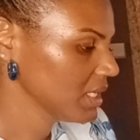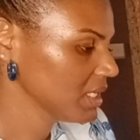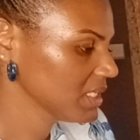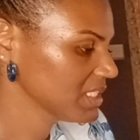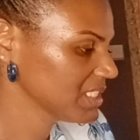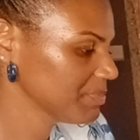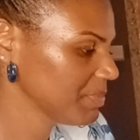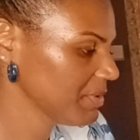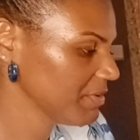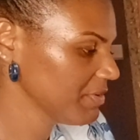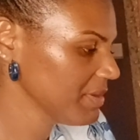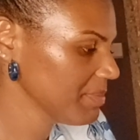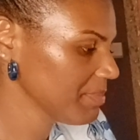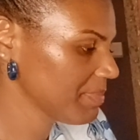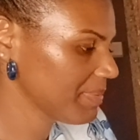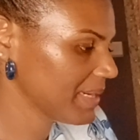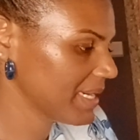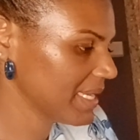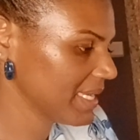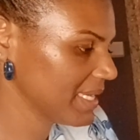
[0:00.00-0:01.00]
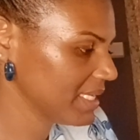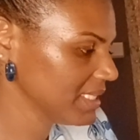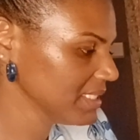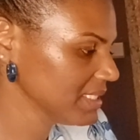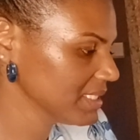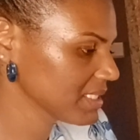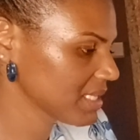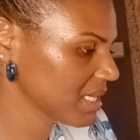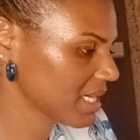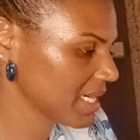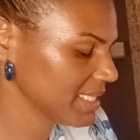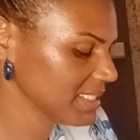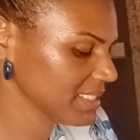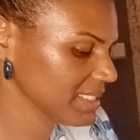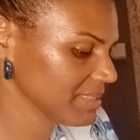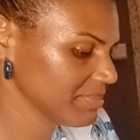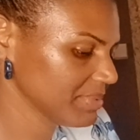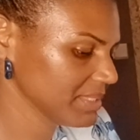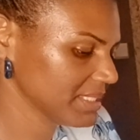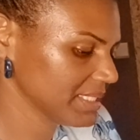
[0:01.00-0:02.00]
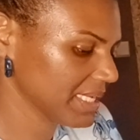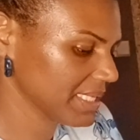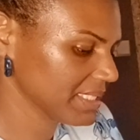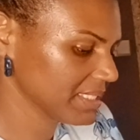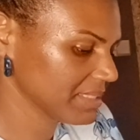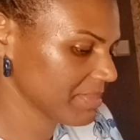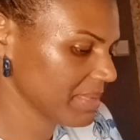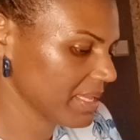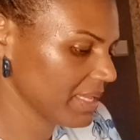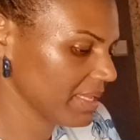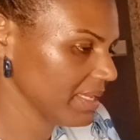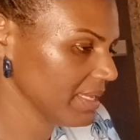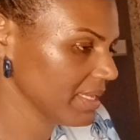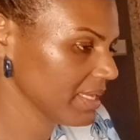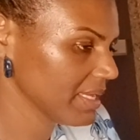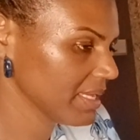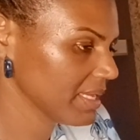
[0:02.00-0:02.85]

Spirit, please guide and protect me